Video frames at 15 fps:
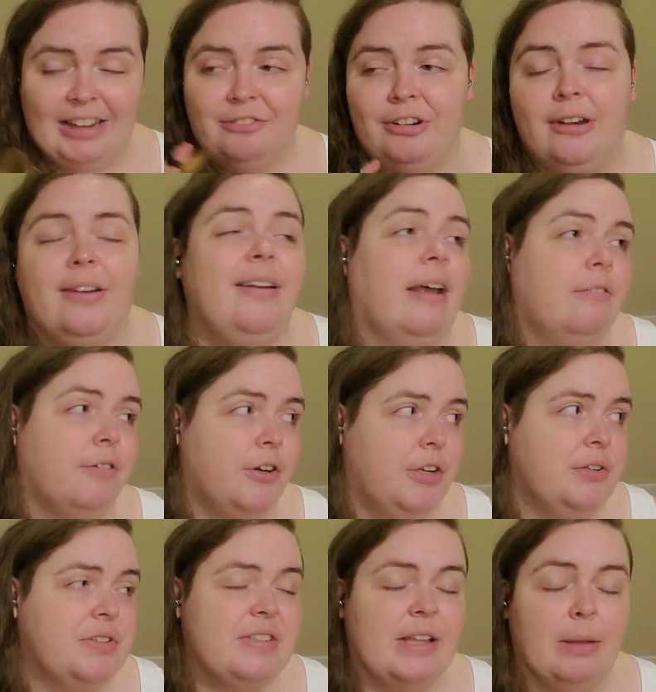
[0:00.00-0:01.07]
I would never
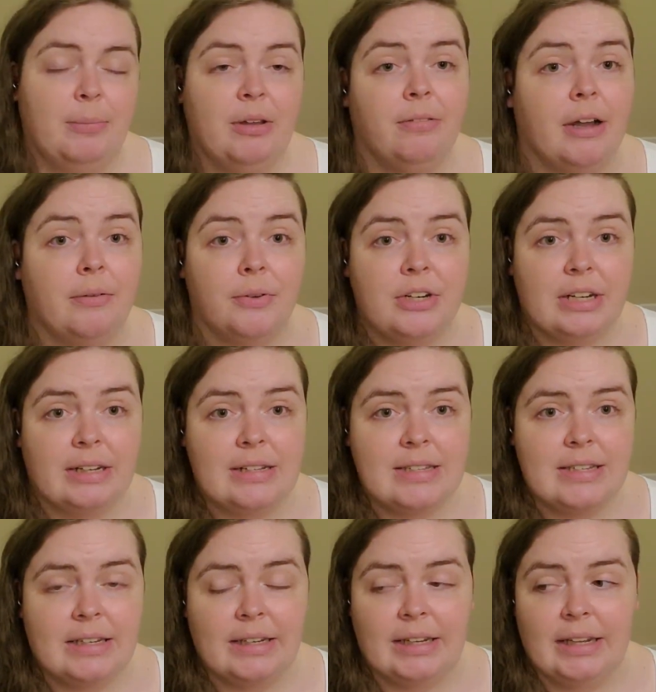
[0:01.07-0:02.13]
use them if I were
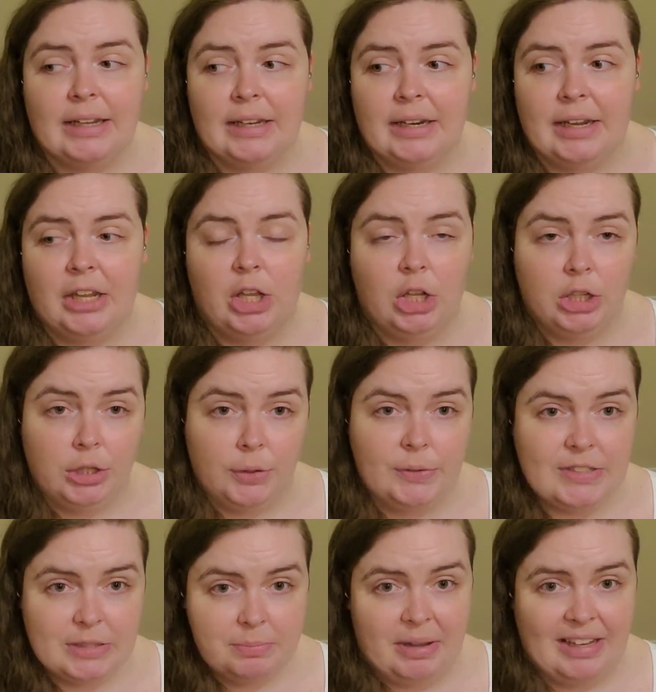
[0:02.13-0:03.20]
dancing in a
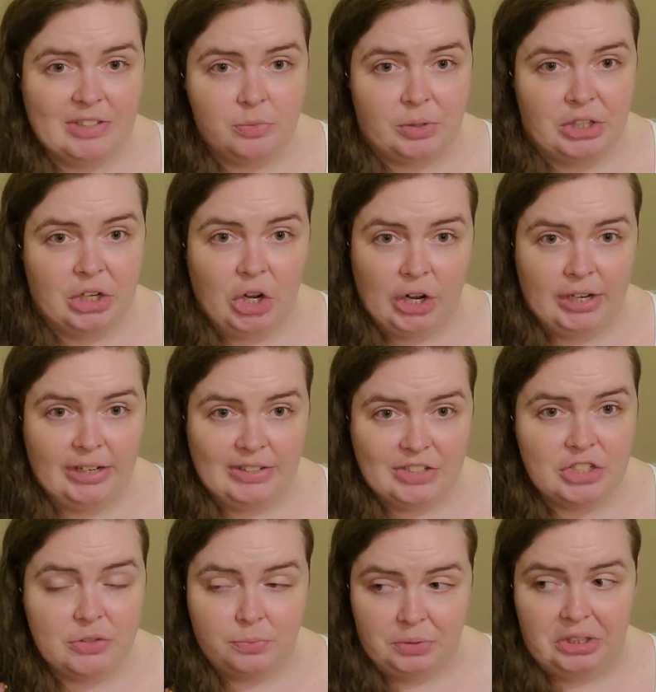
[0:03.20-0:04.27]
close space where the
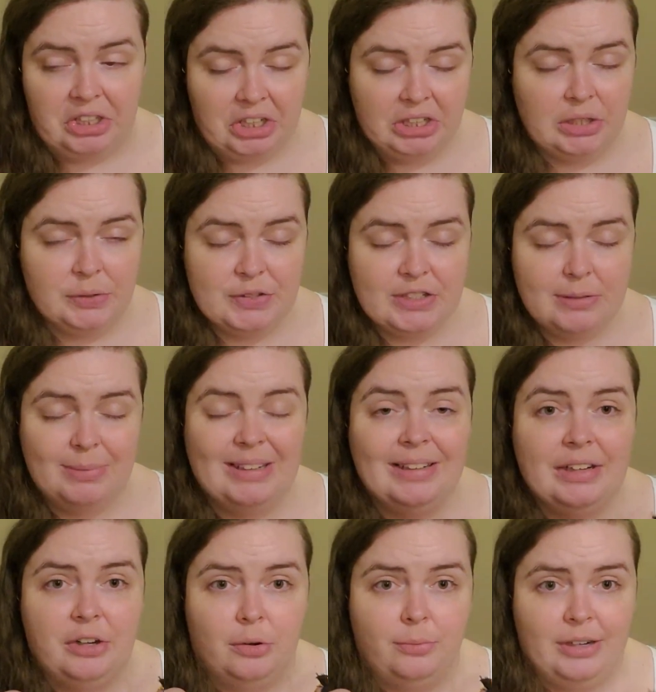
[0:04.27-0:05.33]
audience is really close to me,
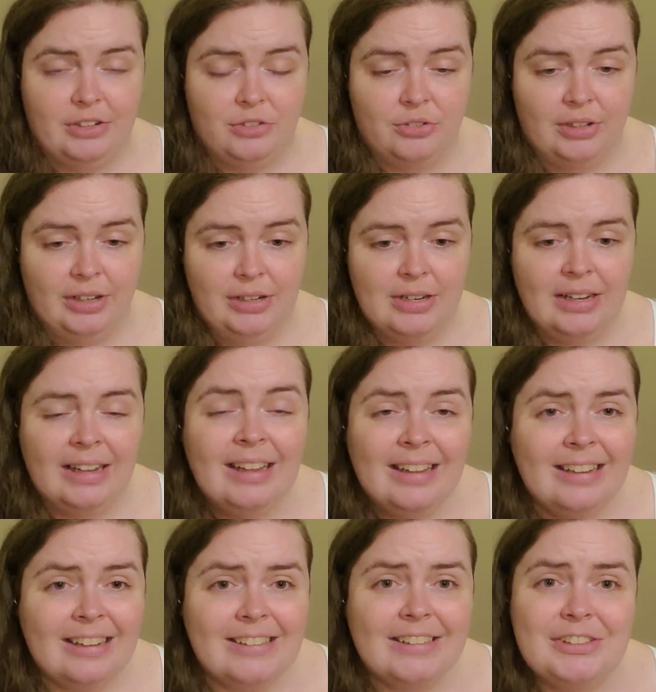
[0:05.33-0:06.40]
like a restaurant,
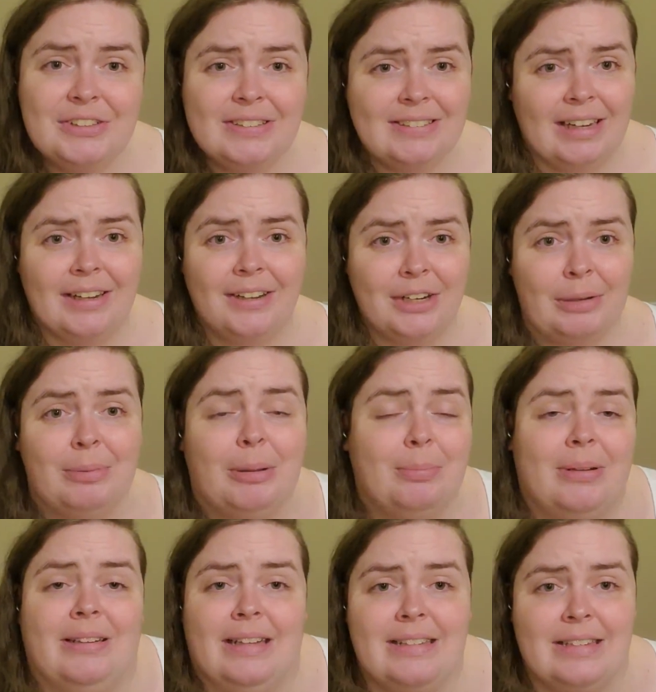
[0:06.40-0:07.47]
because that's just not going to be
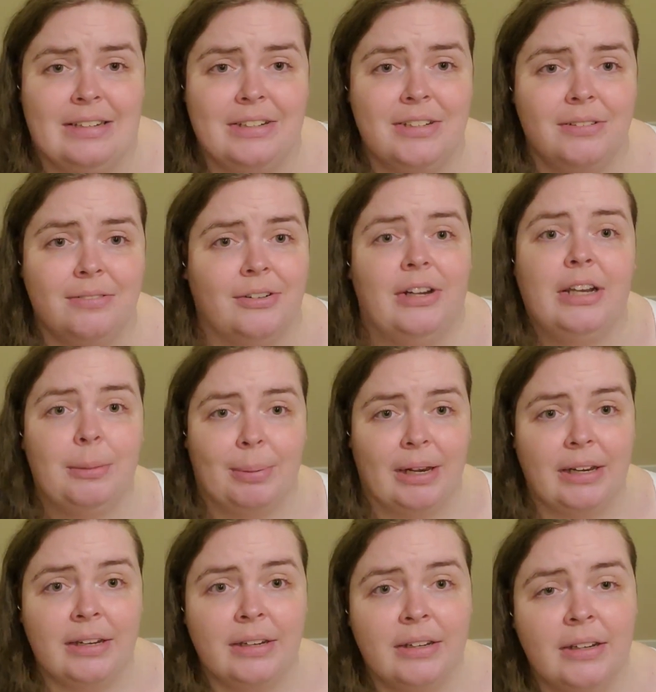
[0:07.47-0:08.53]
pleasant for
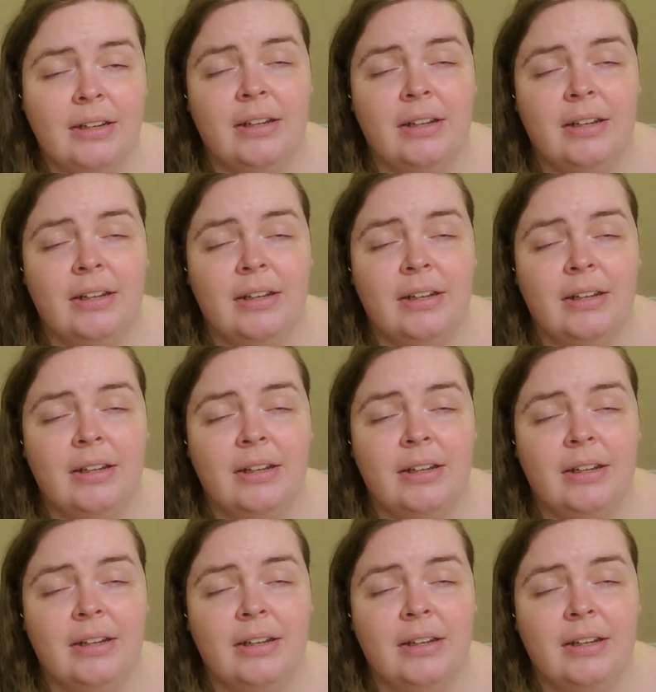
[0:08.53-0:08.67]
anybody.